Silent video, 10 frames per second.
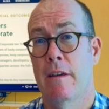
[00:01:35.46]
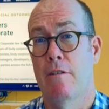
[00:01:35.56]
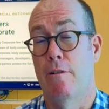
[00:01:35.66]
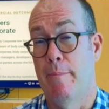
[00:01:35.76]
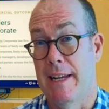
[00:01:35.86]

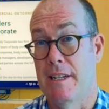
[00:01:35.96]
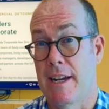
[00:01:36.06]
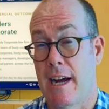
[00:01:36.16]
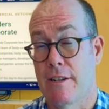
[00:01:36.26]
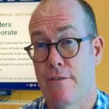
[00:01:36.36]
when being
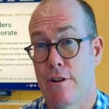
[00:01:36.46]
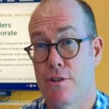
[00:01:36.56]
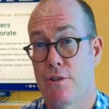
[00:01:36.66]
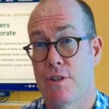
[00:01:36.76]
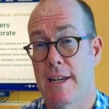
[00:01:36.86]
charged for it, I
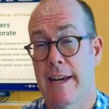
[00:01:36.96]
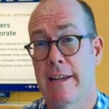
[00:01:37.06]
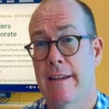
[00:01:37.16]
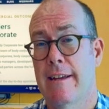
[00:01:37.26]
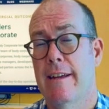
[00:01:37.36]
should
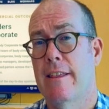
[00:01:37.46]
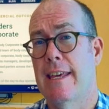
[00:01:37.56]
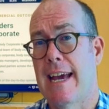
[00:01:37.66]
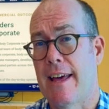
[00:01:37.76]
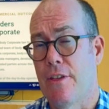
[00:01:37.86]
say.
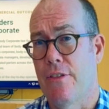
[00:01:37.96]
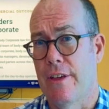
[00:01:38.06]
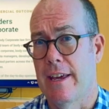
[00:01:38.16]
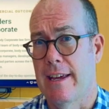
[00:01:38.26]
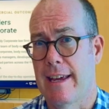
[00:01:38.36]
The other
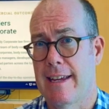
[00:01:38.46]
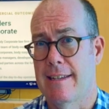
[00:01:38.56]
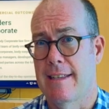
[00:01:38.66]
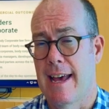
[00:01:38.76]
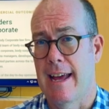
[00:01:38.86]
thing
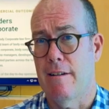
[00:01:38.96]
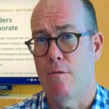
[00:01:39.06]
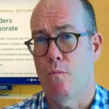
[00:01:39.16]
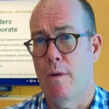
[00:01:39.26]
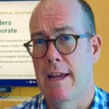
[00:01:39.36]
is
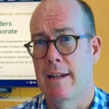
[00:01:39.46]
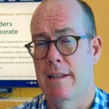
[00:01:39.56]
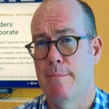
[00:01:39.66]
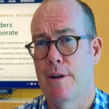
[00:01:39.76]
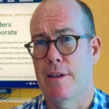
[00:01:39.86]
that when
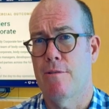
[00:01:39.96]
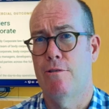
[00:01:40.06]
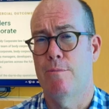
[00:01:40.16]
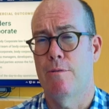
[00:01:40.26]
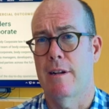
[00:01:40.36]
the body
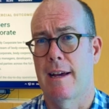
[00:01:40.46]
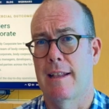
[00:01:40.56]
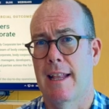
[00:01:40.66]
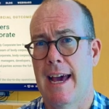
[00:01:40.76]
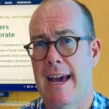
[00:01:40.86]
corporate
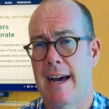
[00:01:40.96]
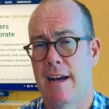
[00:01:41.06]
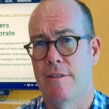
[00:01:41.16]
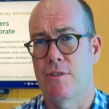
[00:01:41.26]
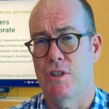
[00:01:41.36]

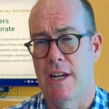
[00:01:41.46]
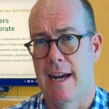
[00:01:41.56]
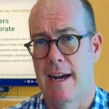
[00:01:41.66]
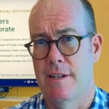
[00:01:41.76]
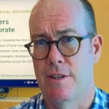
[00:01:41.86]
allows
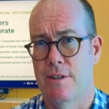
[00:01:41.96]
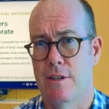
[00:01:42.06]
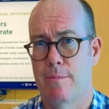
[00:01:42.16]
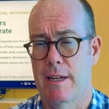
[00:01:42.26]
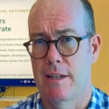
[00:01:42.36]
chargers
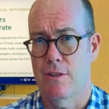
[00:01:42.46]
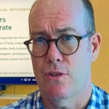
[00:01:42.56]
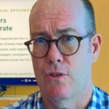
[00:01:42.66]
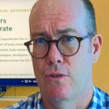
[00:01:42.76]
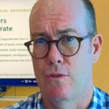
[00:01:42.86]
to be
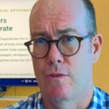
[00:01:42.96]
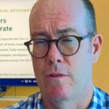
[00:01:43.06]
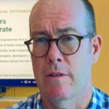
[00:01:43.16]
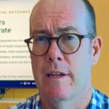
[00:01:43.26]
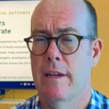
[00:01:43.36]

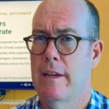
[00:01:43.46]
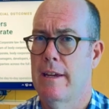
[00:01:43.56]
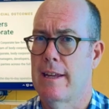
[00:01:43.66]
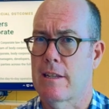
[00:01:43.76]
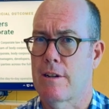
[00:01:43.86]
installed,
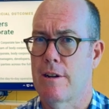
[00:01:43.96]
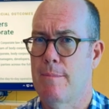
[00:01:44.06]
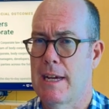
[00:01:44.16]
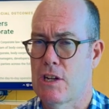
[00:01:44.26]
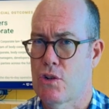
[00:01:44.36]
it's got to
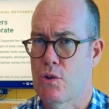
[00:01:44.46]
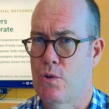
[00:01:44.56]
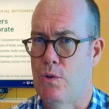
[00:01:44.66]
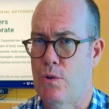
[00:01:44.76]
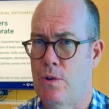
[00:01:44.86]
make
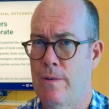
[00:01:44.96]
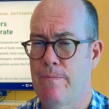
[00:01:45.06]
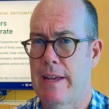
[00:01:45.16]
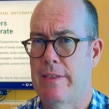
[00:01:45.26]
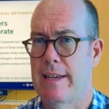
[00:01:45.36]
sure
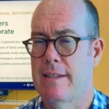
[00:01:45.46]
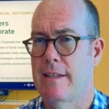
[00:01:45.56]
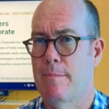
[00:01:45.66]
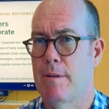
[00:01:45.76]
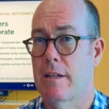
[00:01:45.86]
that there's
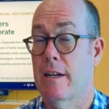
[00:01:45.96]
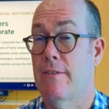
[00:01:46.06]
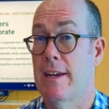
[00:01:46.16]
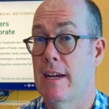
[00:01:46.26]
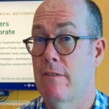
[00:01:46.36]
the ability
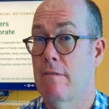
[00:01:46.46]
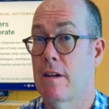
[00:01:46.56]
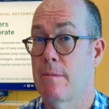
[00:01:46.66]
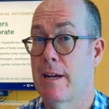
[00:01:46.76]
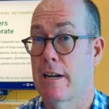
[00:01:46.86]
for
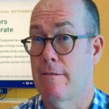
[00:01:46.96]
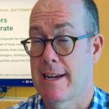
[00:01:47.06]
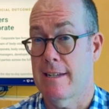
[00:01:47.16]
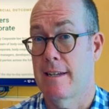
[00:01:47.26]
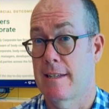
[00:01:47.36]
everyone to be able to
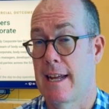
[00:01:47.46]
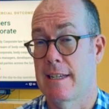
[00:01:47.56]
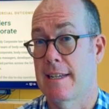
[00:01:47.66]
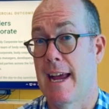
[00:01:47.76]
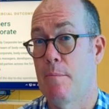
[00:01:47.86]
access that
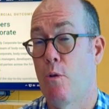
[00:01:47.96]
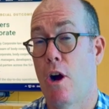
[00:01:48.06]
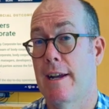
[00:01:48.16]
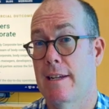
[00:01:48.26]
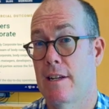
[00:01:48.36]
same
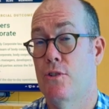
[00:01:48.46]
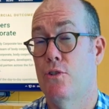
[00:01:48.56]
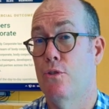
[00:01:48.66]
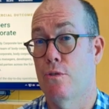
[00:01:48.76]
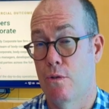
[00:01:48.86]
right in
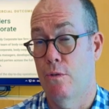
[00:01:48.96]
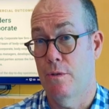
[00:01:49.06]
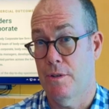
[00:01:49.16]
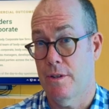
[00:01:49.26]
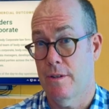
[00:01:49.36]
due
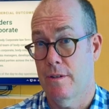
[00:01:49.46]
course.